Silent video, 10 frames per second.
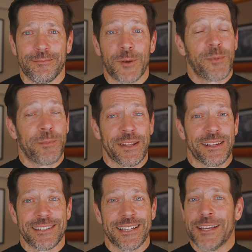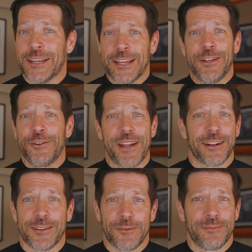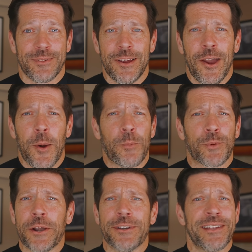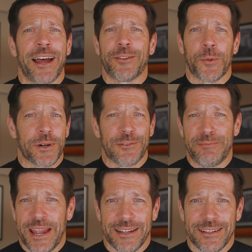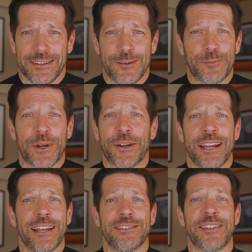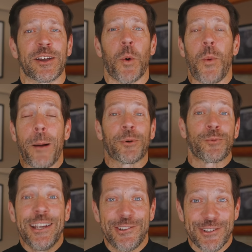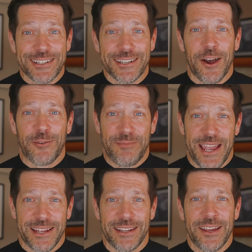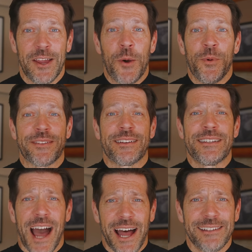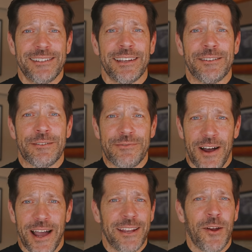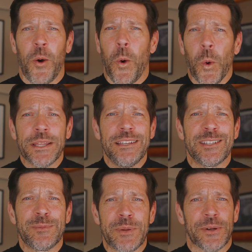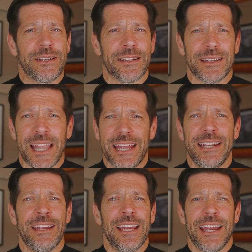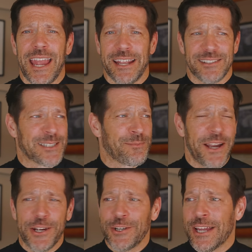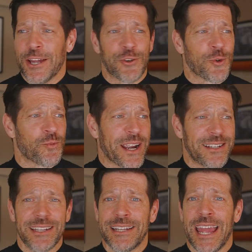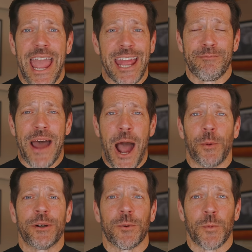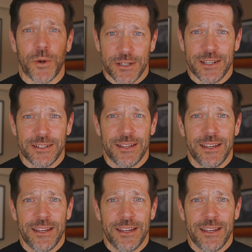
Remember this, you're not alone. Prayer is not the work of man. Prayer is the cooperation of man with God's divine, Holy Spirit-led, inspired, directed, and powered work.